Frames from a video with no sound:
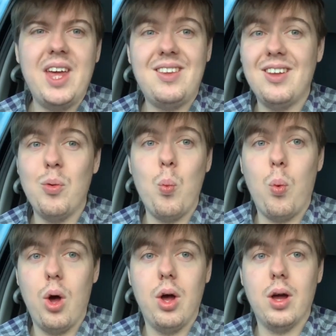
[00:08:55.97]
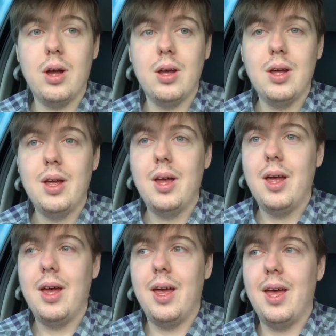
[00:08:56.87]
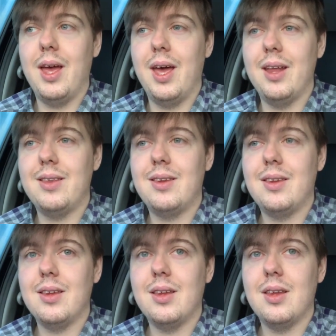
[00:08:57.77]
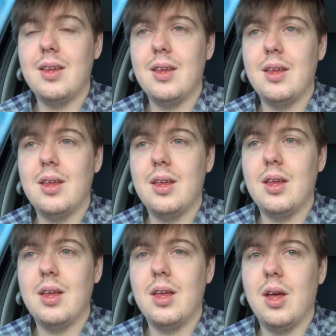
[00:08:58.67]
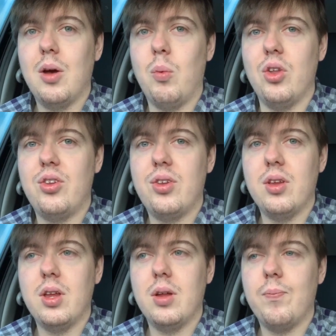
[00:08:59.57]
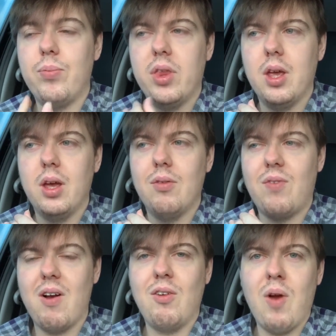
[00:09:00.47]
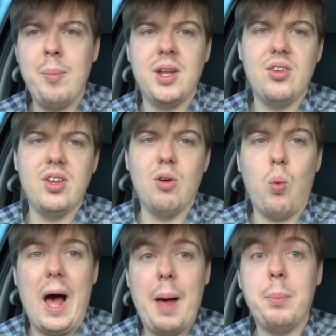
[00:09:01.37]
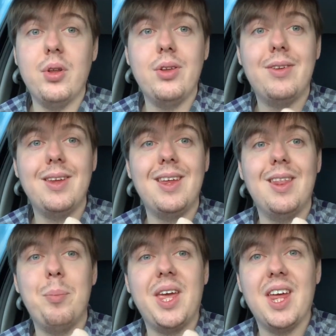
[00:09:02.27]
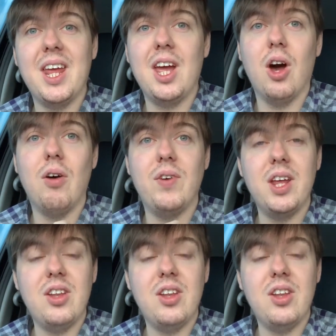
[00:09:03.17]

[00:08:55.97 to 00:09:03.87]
it didn't work. It was very reminiscent of what happens in the beginning of